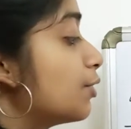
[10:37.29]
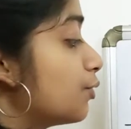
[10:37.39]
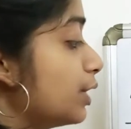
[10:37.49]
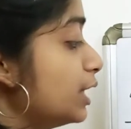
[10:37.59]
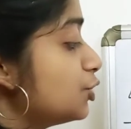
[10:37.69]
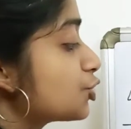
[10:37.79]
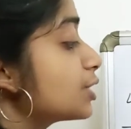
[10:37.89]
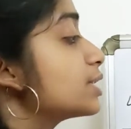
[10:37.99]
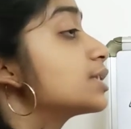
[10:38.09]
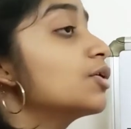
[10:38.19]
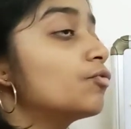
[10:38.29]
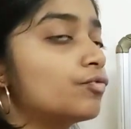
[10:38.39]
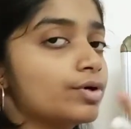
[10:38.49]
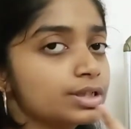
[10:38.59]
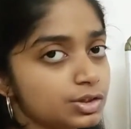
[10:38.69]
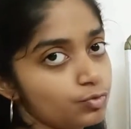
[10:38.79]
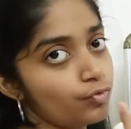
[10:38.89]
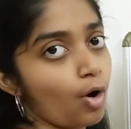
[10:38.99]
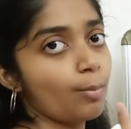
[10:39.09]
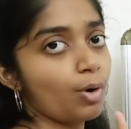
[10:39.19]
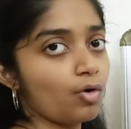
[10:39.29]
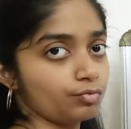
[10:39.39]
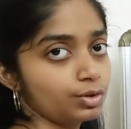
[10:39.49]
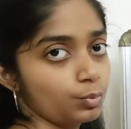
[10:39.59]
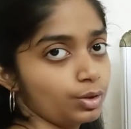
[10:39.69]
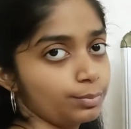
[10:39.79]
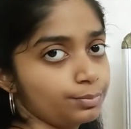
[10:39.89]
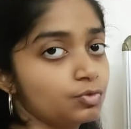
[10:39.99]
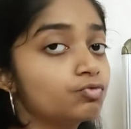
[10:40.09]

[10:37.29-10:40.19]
Reach is the first form of the verb,